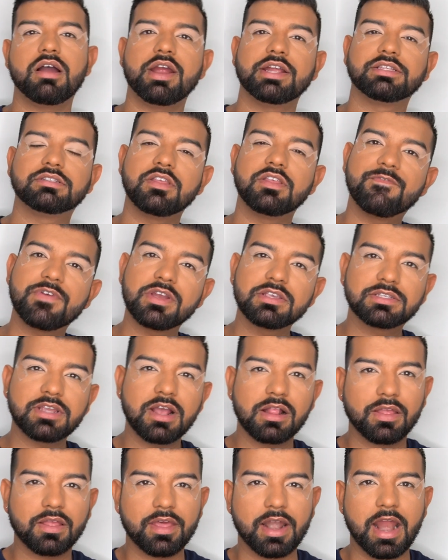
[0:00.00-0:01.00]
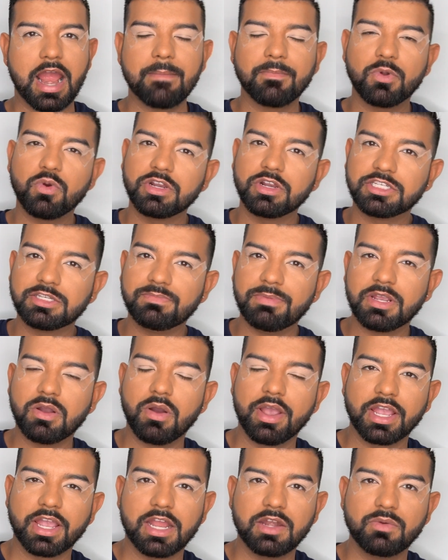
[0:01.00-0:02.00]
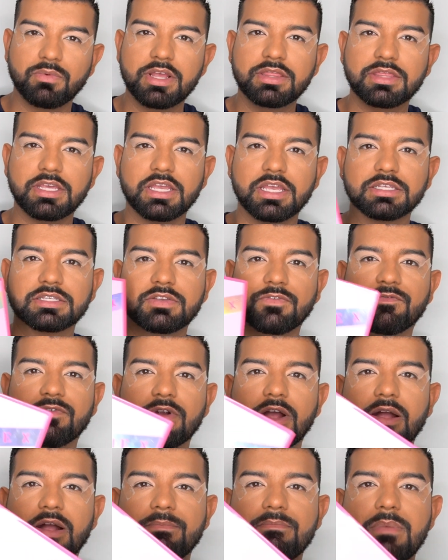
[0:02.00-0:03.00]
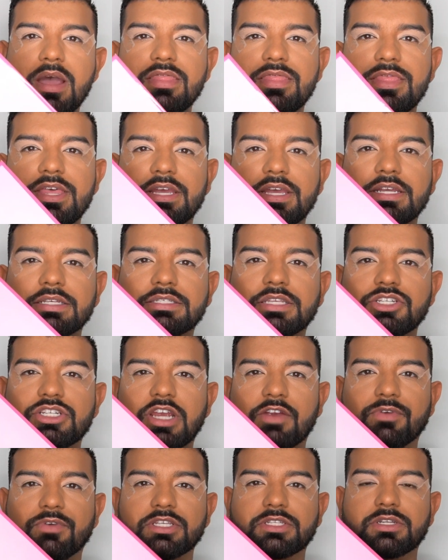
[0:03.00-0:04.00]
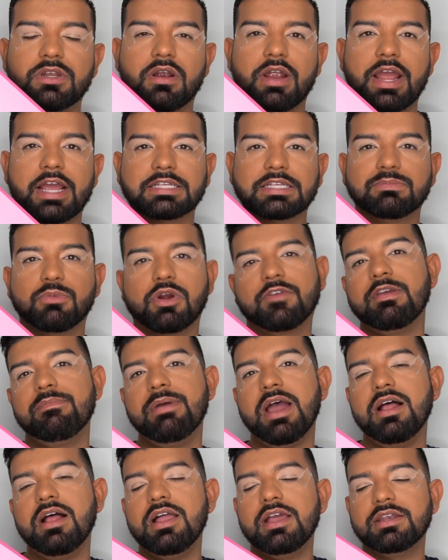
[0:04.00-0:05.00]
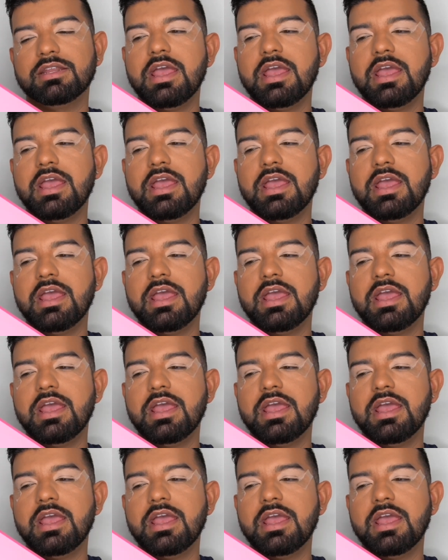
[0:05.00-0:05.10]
right, so the first color that I'm going to be going in with is from this Jeffree Star X Morphe palette.